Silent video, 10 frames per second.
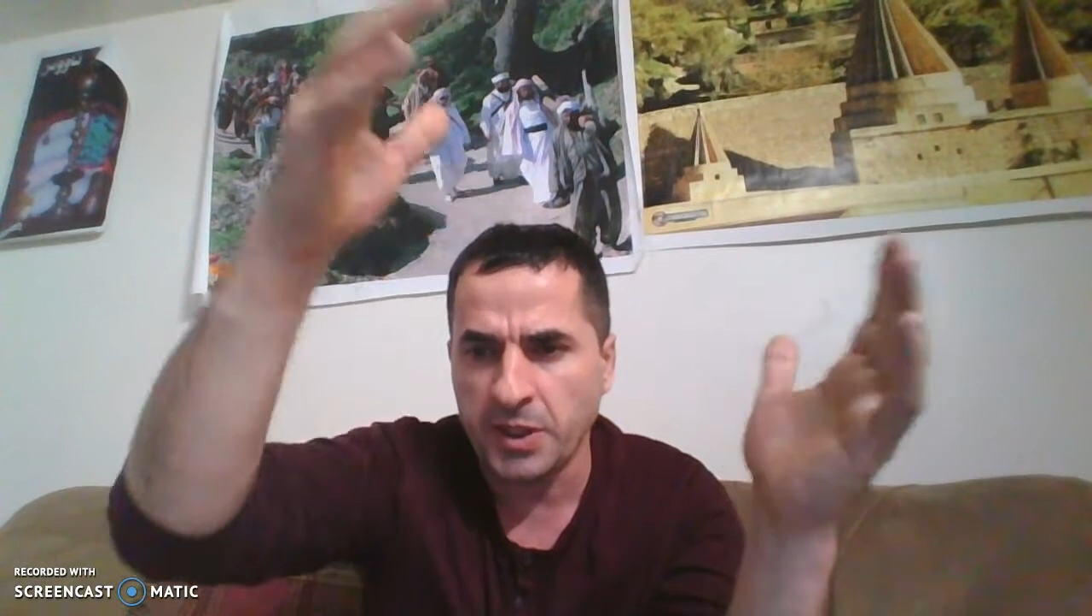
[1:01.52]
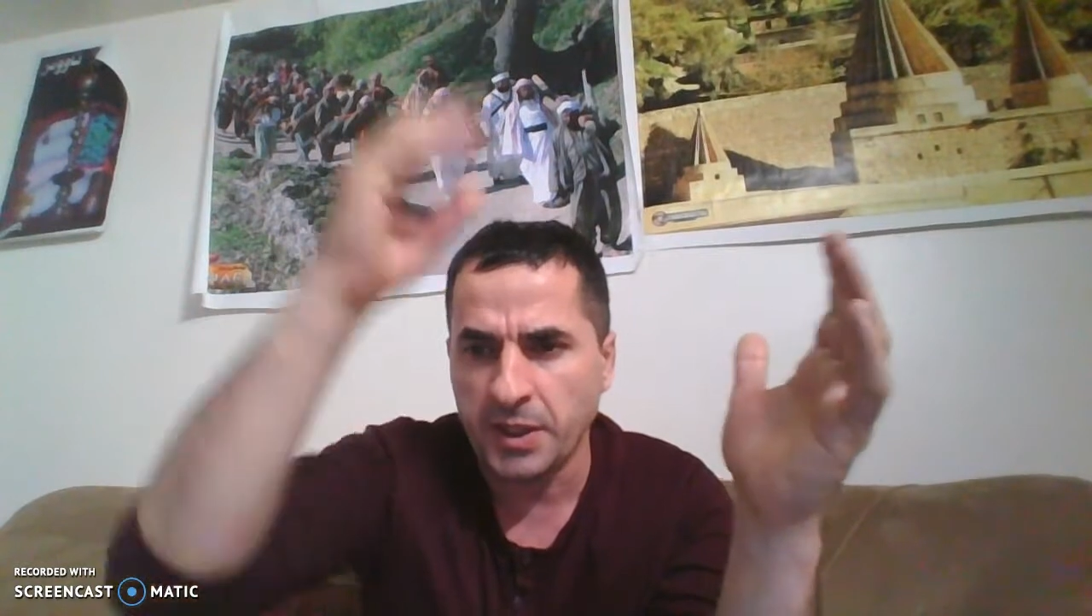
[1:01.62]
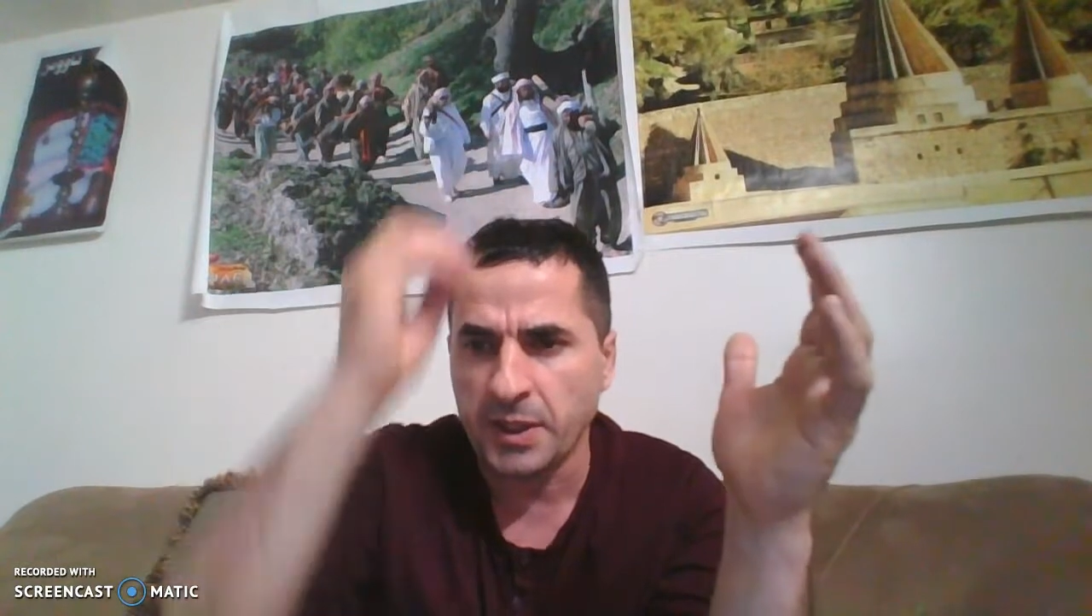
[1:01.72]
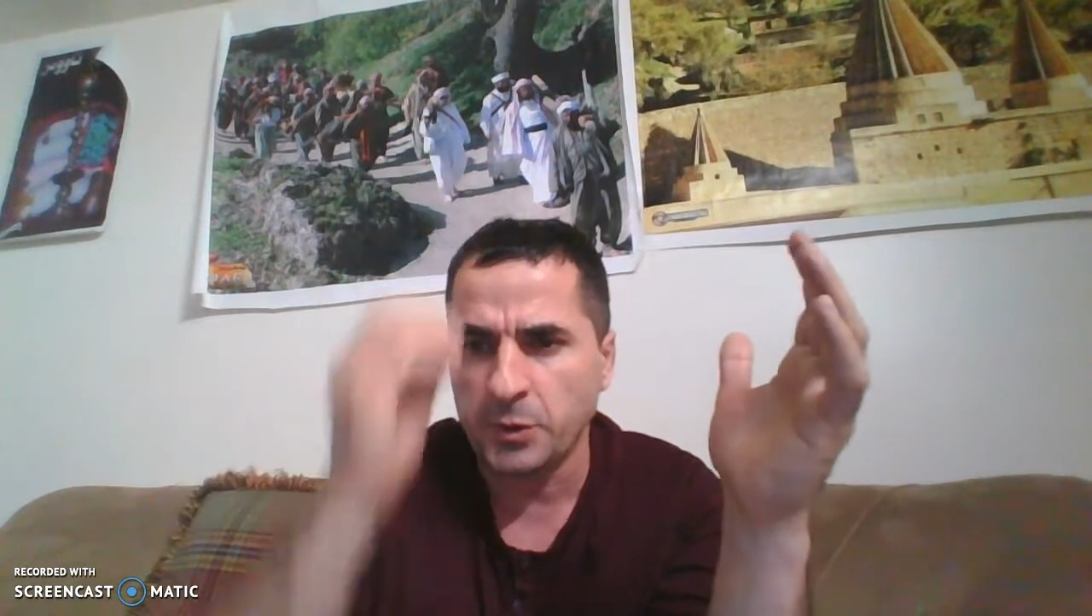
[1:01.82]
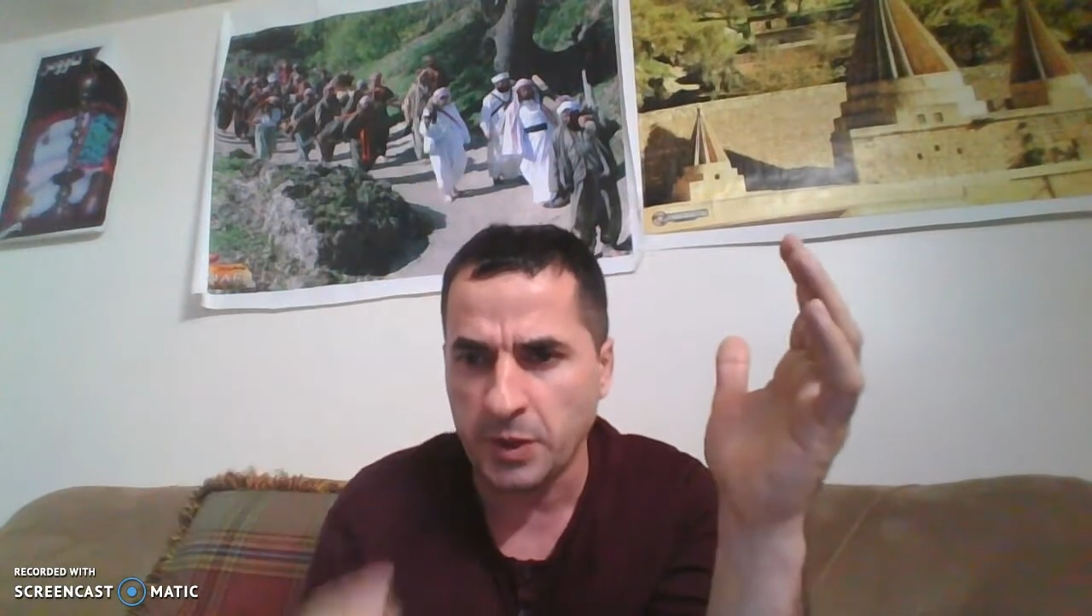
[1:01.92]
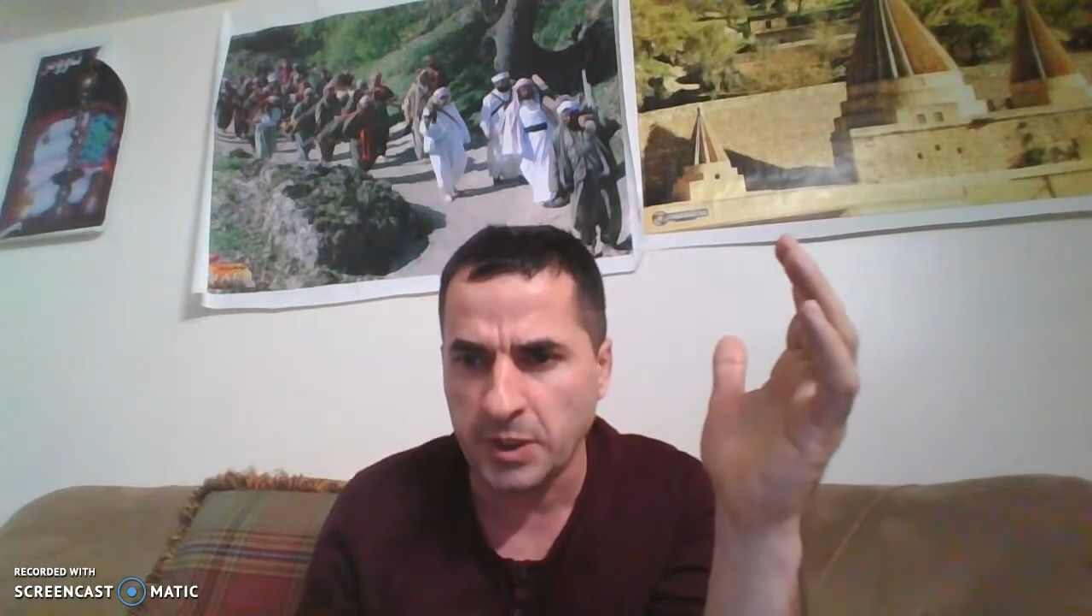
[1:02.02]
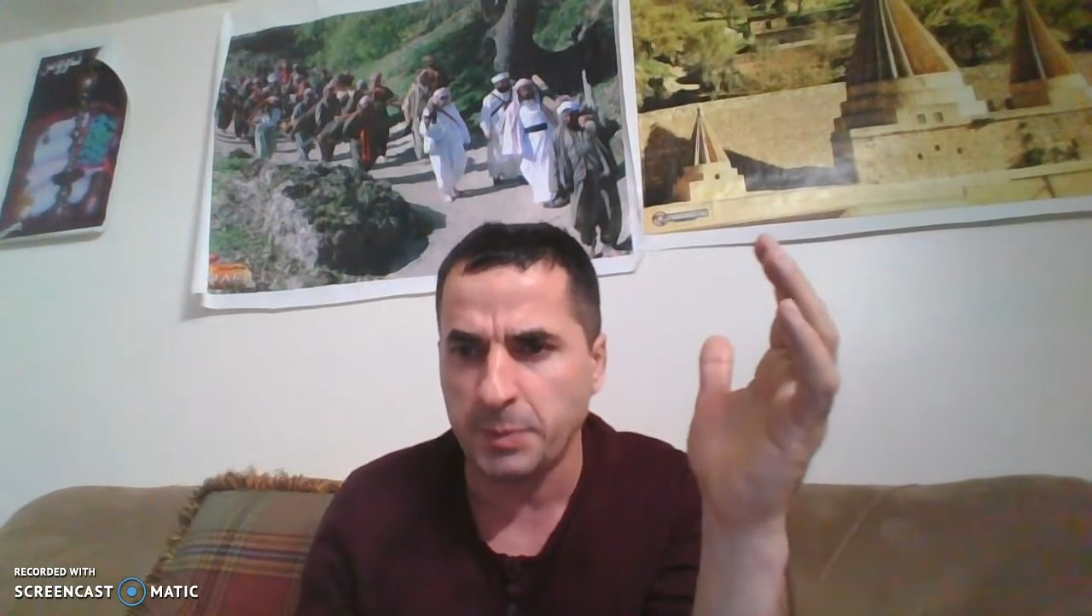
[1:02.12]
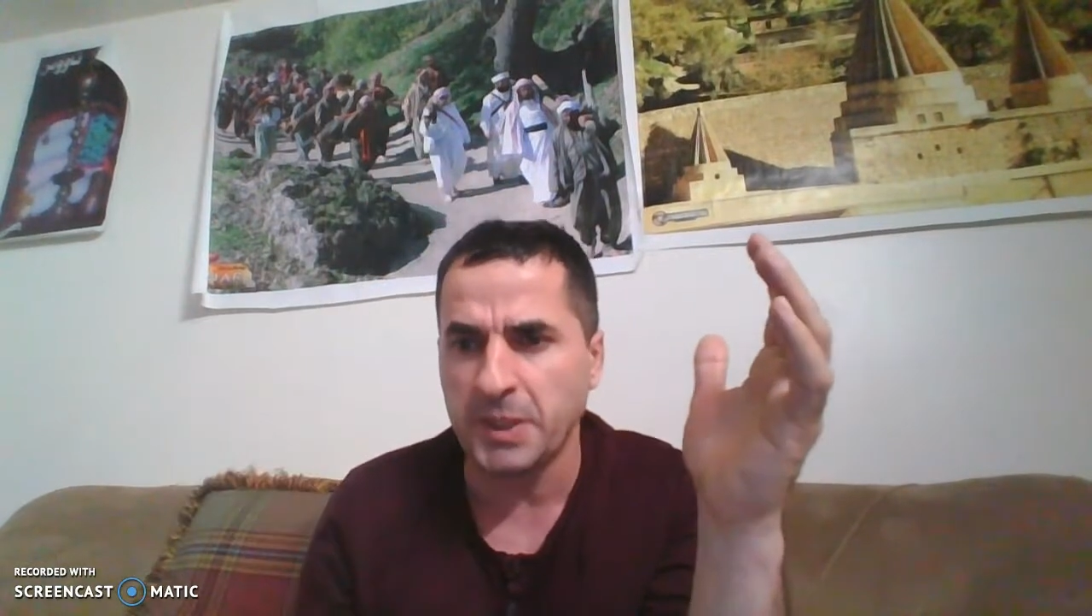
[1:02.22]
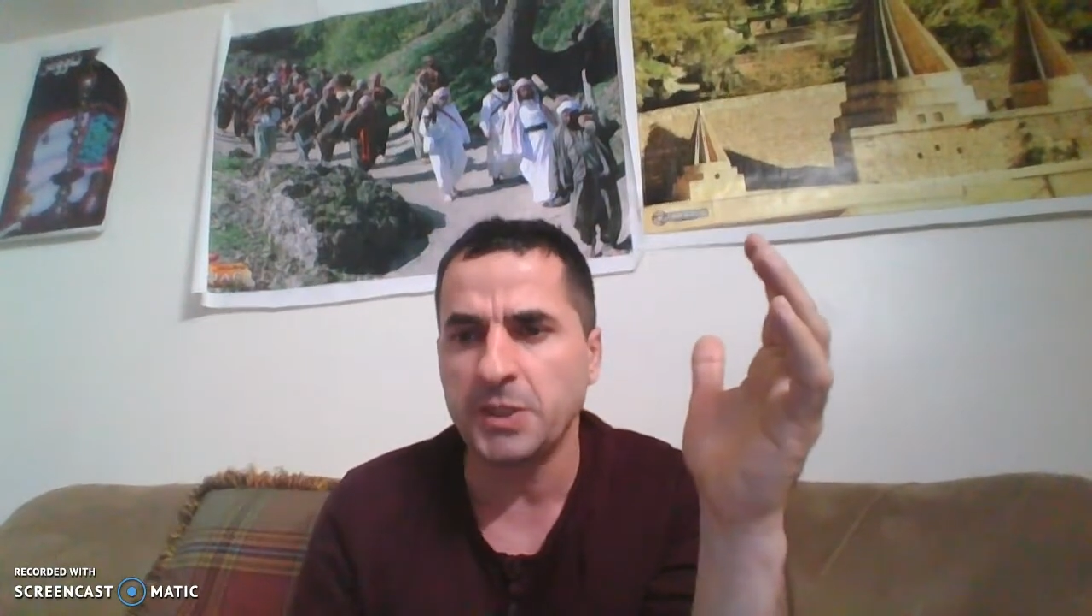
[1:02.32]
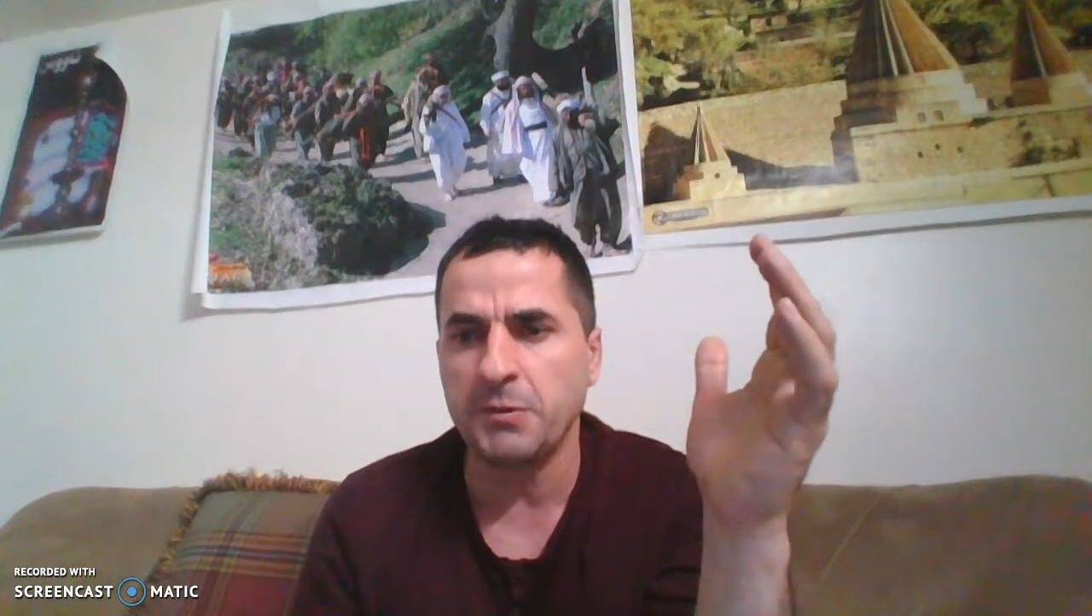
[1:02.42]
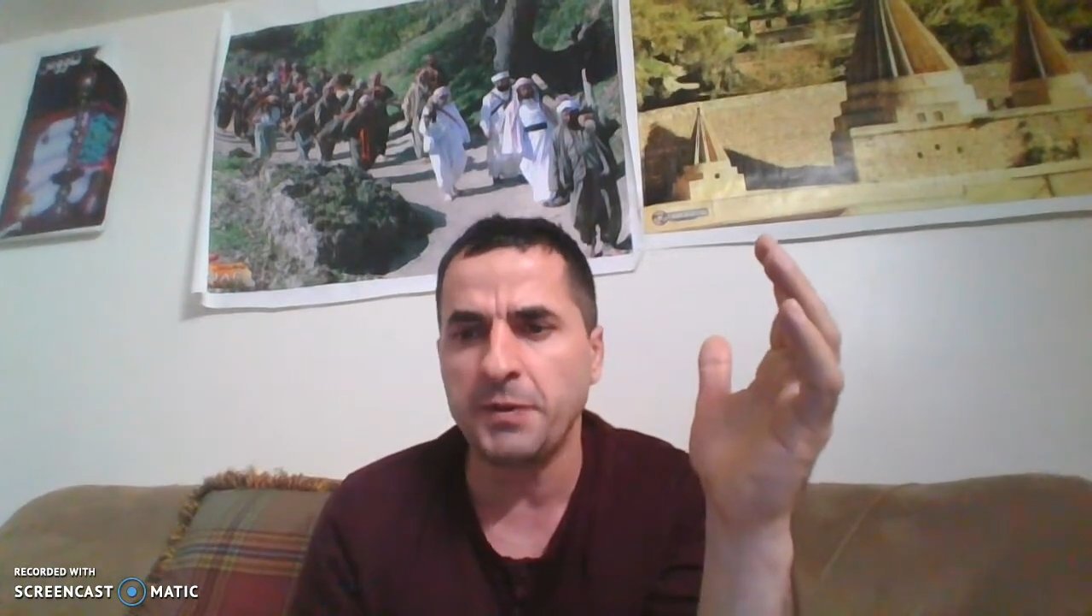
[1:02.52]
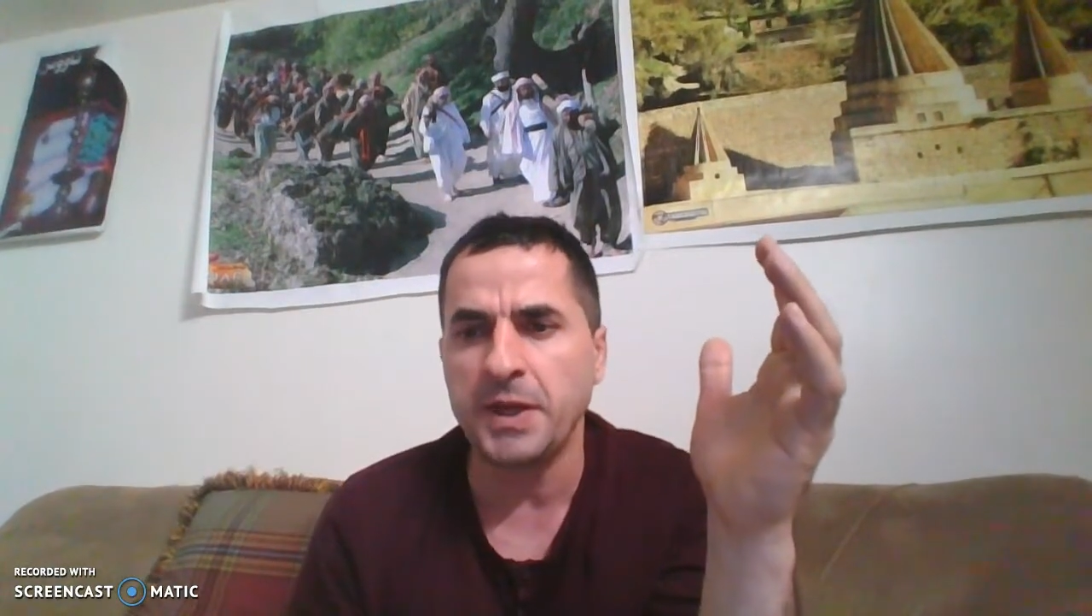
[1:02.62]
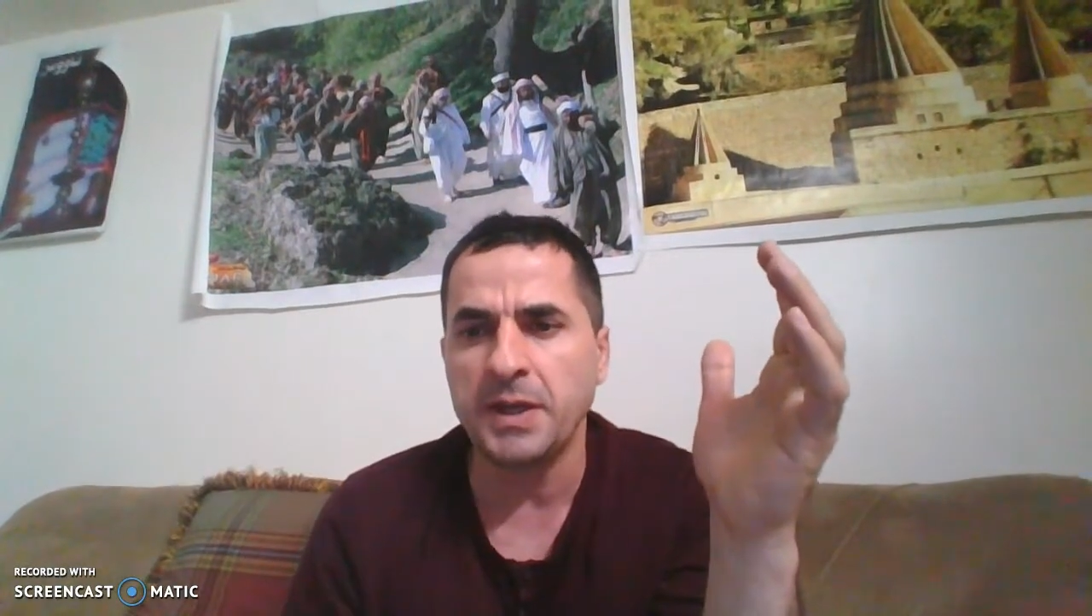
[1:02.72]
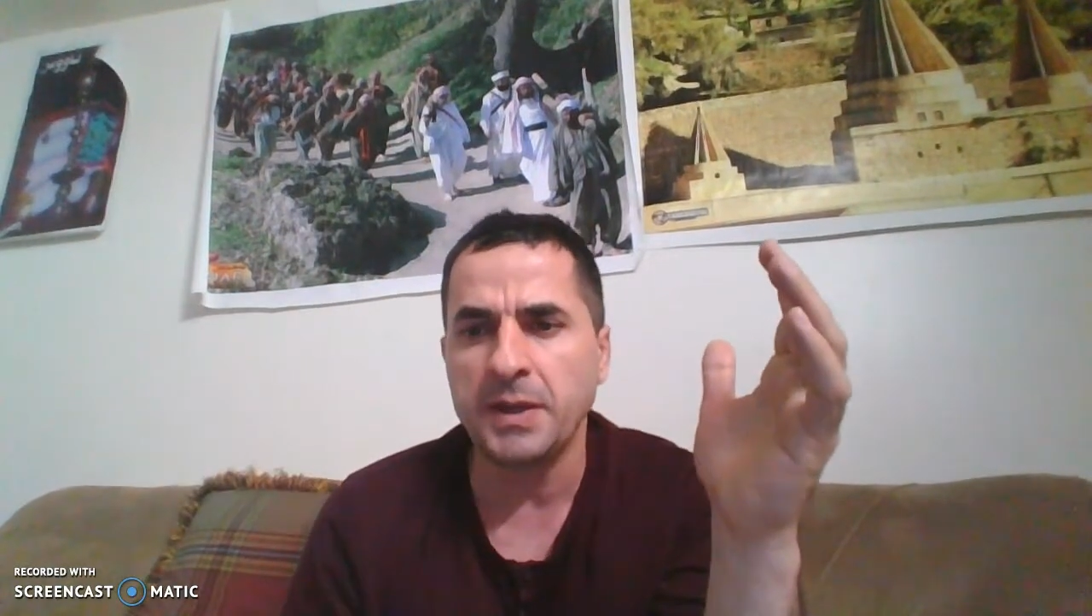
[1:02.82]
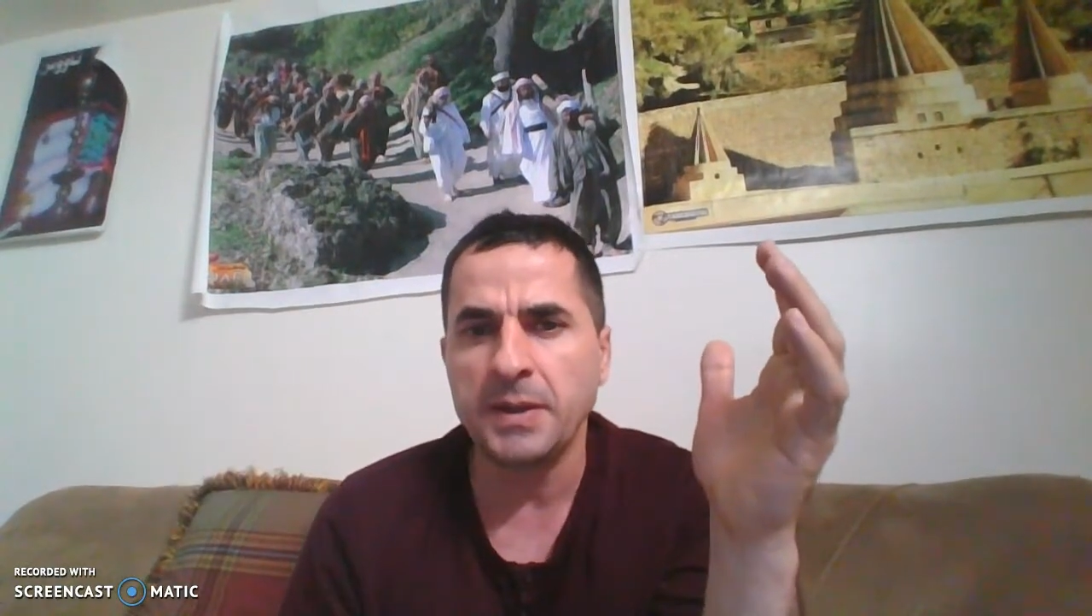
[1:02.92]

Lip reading: general to the specific,